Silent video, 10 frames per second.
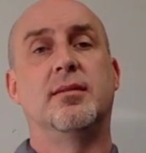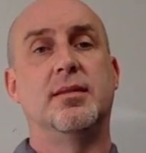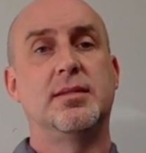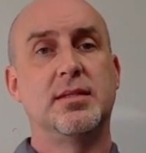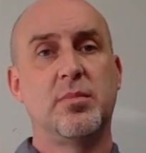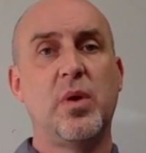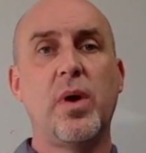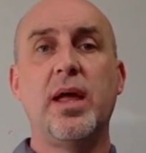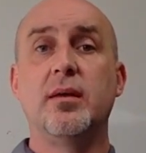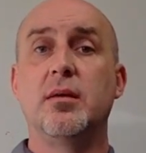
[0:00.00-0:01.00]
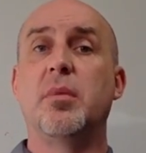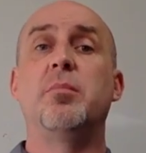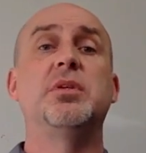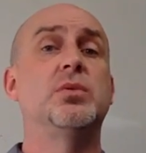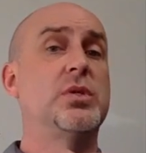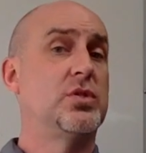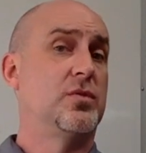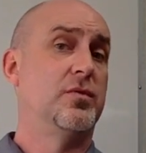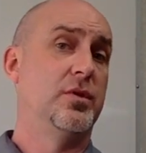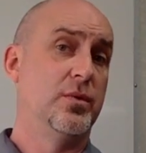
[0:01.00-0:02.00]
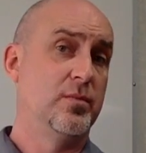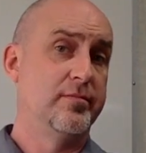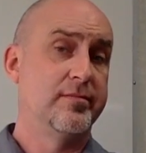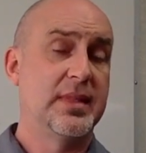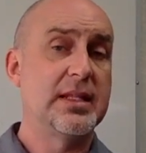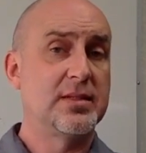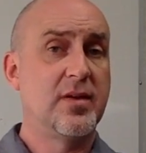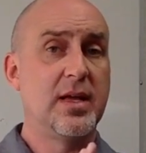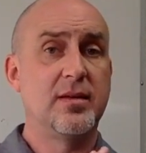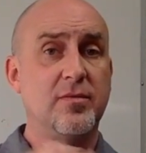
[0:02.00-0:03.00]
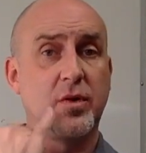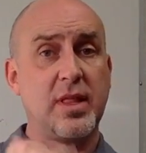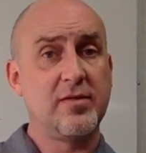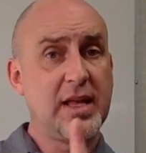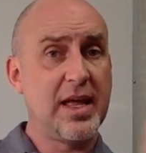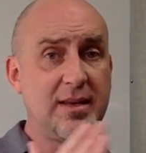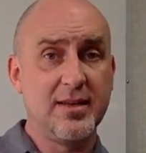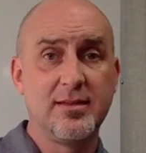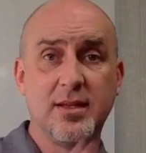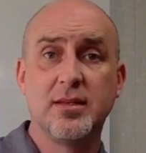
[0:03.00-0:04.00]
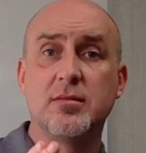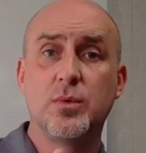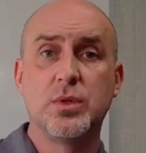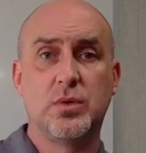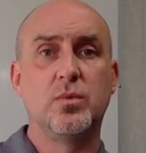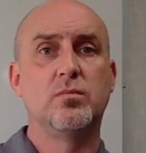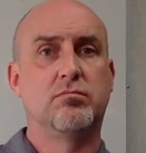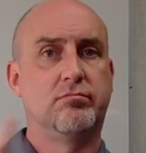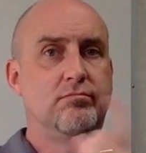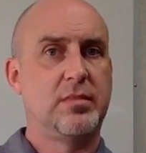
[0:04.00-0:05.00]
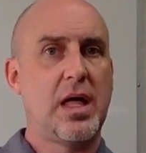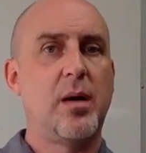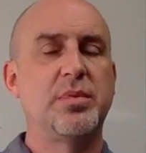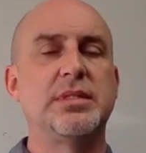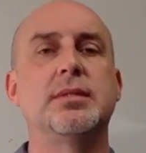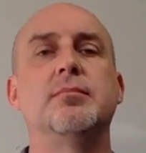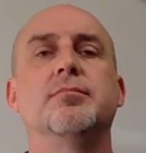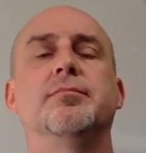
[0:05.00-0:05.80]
This is my right. It might be switched for you. And that's fine. If you're left-handed, then you would do the opposite.